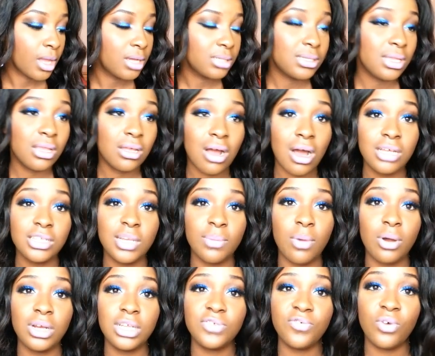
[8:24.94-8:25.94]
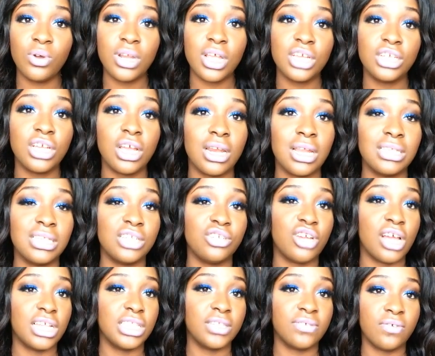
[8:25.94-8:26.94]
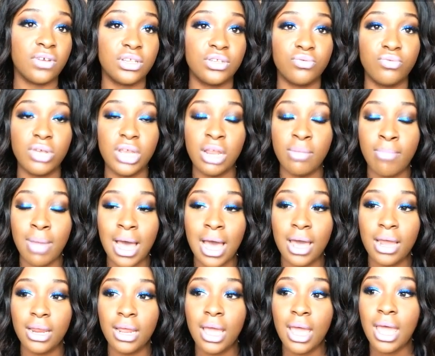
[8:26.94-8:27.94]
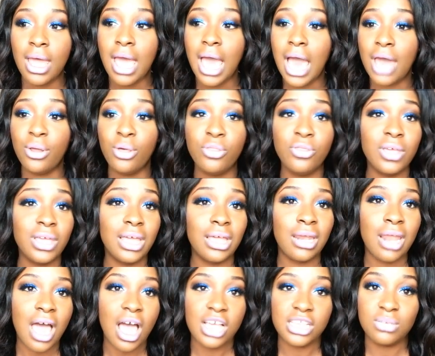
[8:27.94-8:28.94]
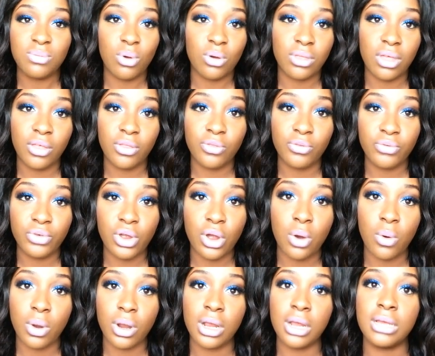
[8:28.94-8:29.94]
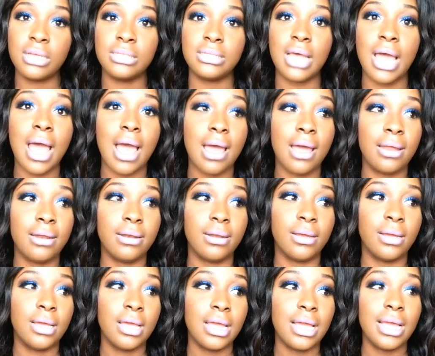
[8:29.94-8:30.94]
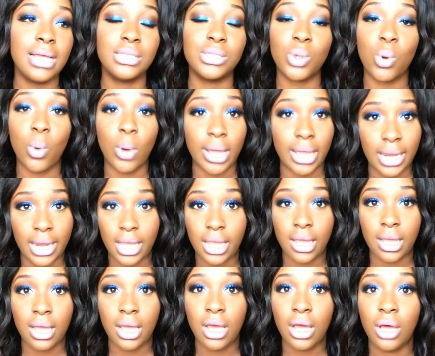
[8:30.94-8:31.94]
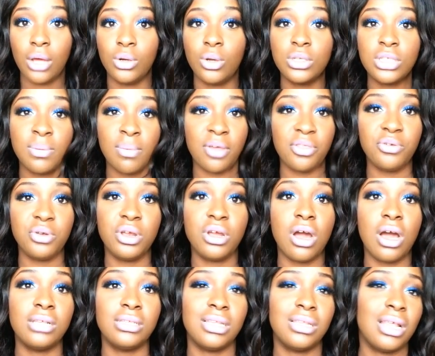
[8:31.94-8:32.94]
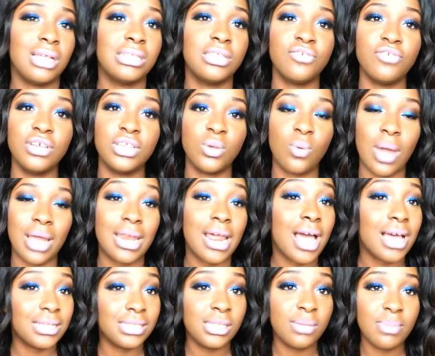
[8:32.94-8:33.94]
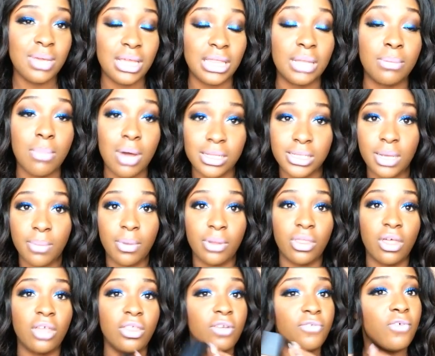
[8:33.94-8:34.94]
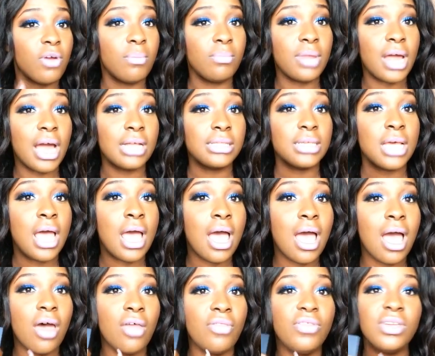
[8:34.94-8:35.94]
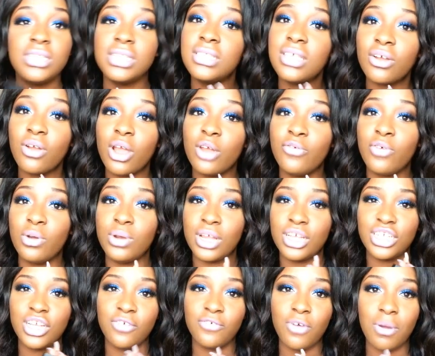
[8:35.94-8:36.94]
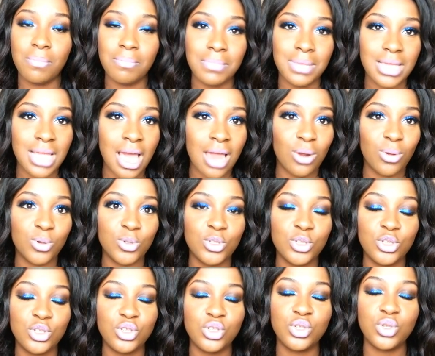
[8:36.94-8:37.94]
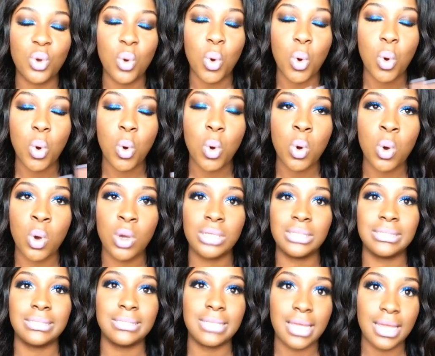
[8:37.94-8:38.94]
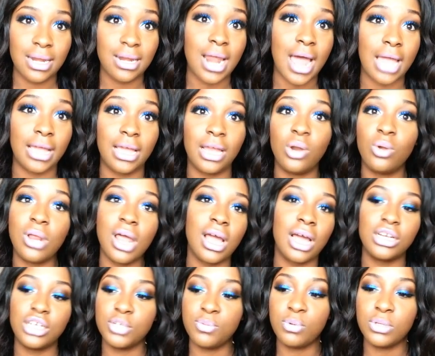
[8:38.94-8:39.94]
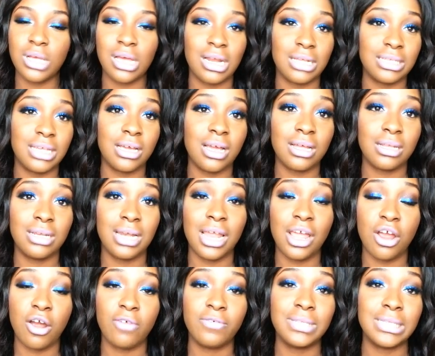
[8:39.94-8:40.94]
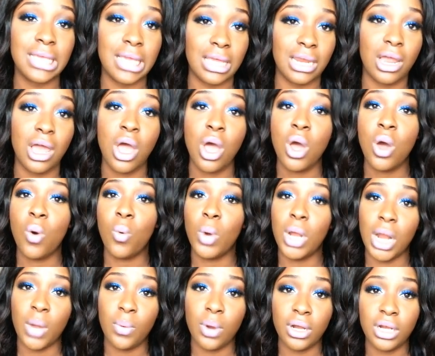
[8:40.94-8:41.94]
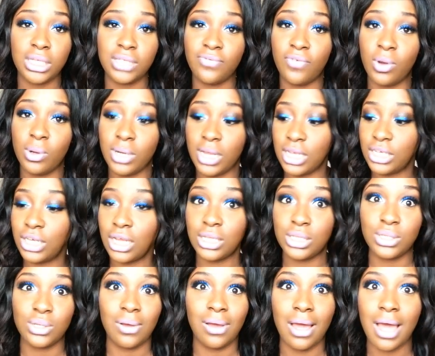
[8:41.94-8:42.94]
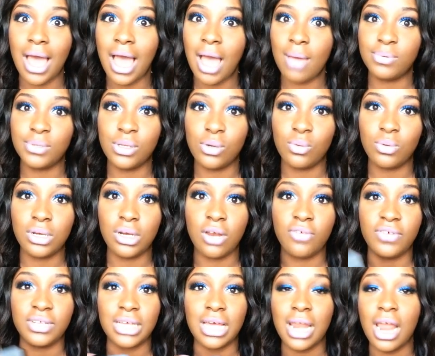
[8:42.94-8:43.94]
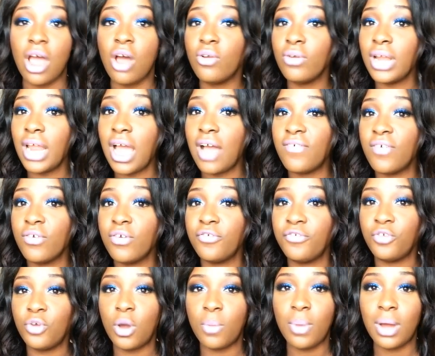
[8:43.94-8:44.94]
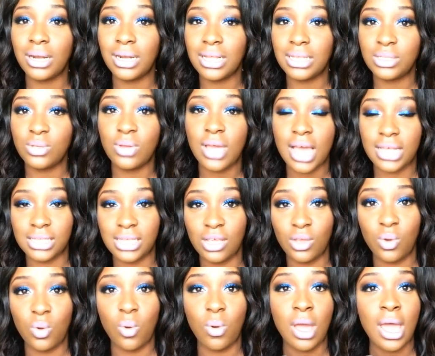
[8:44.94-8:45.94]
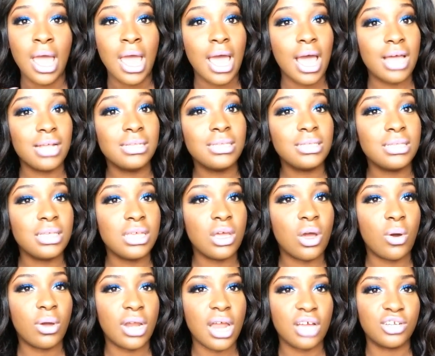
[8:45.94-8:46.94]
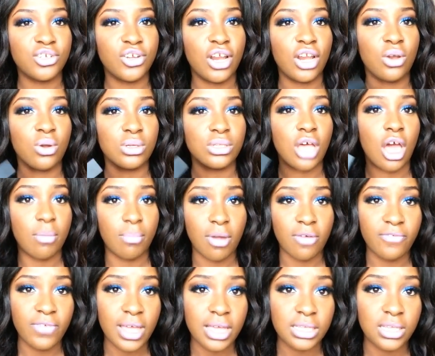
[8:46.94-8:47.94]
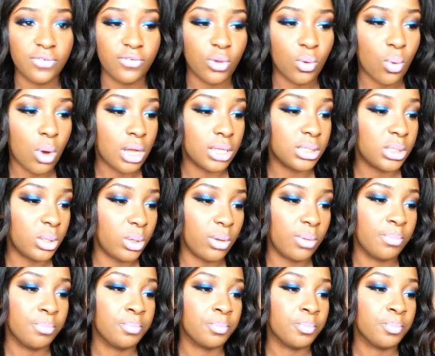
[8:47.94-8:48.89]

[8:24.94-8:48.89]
So the cons about this foundation is it transfers really bad. I don't think it lasts more than 3 hours, and it's oily. Those are my 3 cons, and that's the reason why it has to be in the bottom. But other from that, this is a great foundation. For me, I look so skin-like. It looks like I just put on a second layer of skin when I wear this foundation. So I absolutely love it, and I already have a review upon this. You guys can go and see how it actually looks on my face if you want to.